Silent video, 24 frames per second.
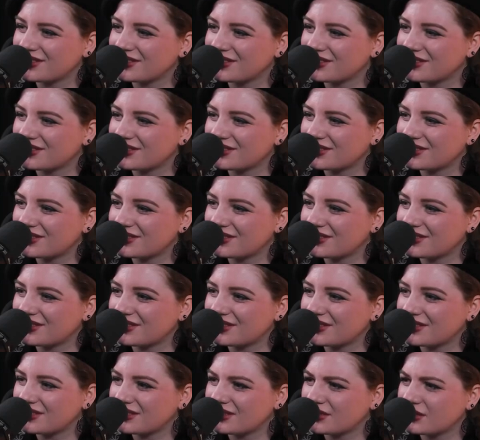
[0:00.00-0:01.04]

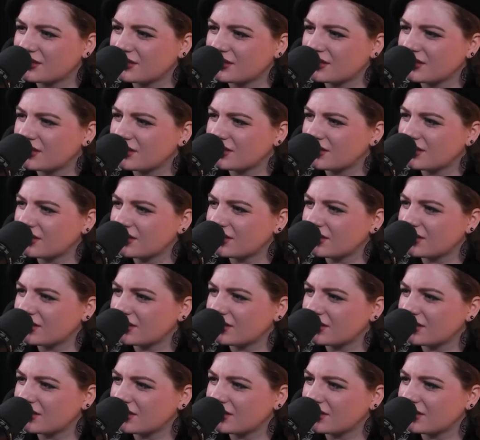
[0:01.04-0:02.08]

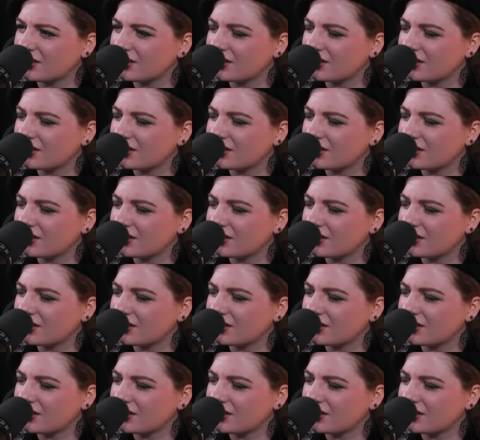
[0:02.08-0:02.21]
This person isn't speaking.